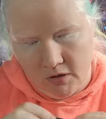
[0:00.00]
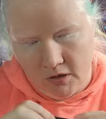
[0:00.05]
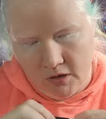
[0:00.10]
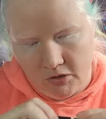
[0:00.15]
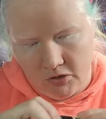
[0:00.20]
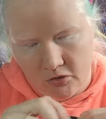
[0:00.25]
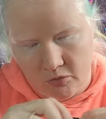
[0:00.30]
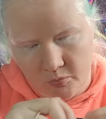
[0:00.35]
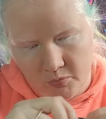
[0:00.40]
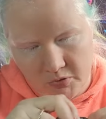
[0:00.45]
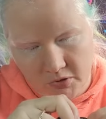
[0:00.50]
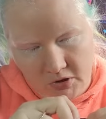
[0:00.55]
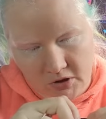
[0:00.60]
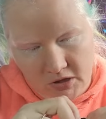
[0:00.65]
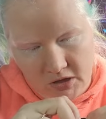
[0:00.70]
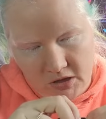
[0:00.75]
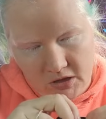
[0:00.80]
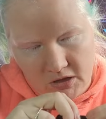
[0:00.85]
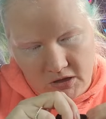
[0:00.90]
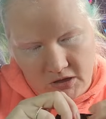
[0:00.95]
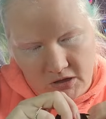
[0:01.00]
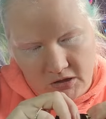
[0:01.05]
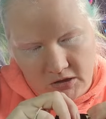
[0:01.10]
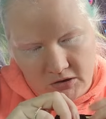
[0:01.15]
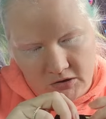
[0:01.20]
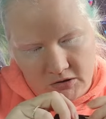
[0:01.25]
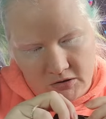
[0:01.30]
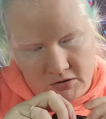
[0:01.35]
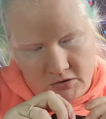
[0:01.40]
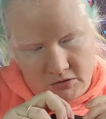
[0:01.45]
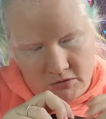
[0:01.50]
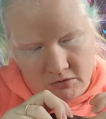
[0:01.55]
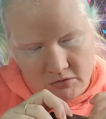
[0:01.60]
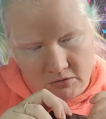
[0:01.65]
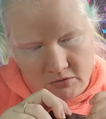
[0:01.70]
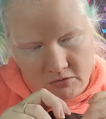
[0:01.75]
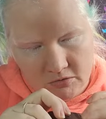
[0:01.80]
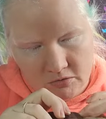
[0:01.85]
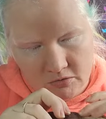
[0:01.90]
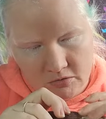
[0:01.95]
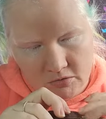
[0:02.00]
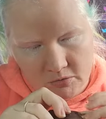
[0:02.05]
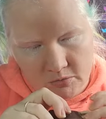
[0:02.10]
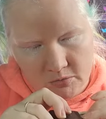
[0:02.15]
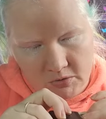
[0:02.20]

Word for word: and you put it in the